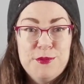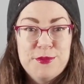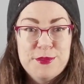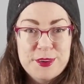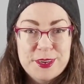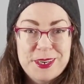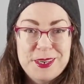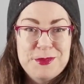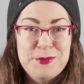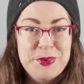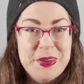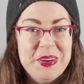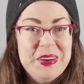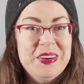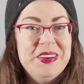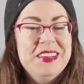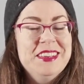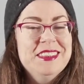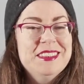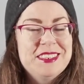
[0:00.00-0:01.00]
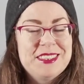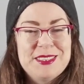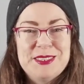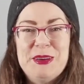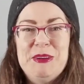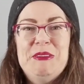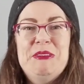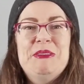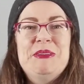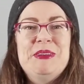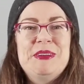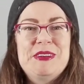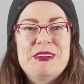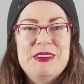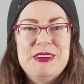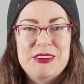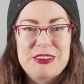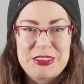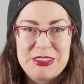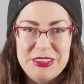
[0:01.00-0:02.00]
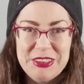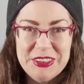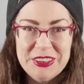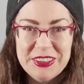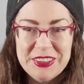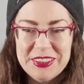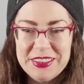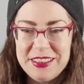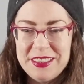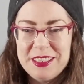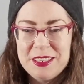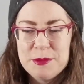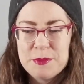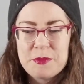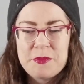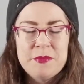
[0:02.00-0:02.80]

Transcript: freaking weird and so good.